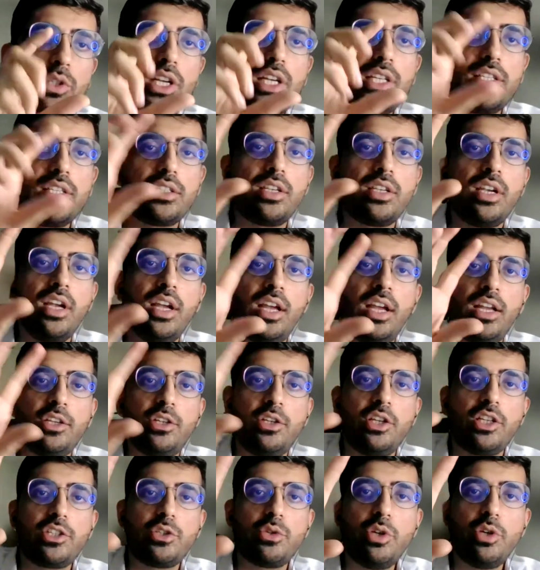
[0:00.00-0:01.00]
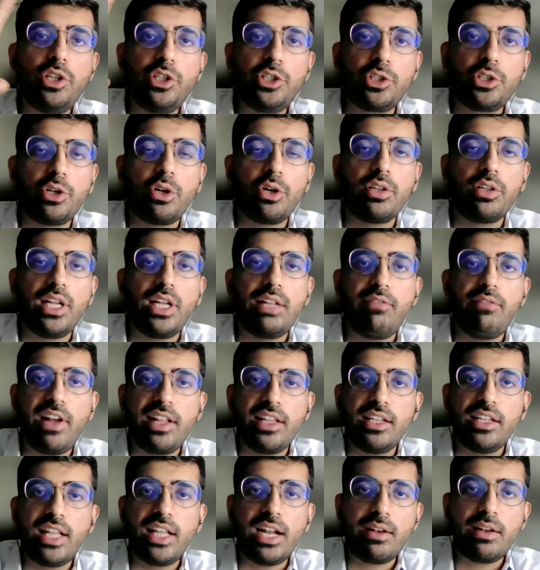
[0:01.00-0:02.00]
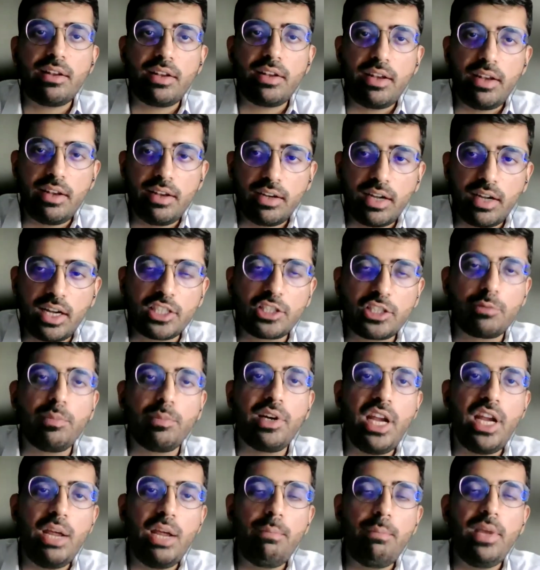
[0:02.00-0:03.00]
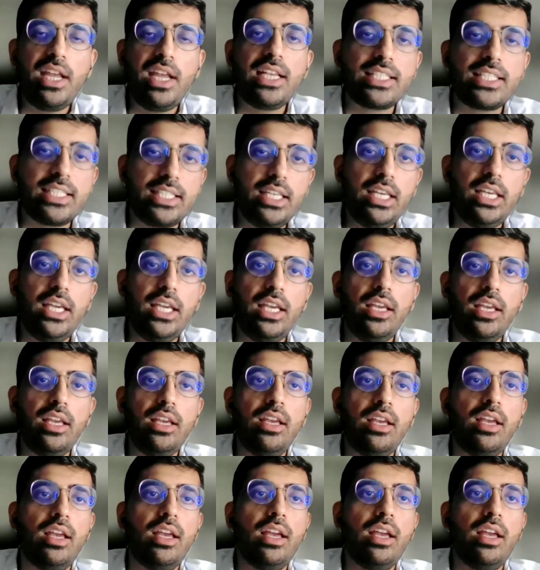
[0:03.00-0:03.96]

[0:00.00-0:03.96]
just to ensure that whether that customer A, B, C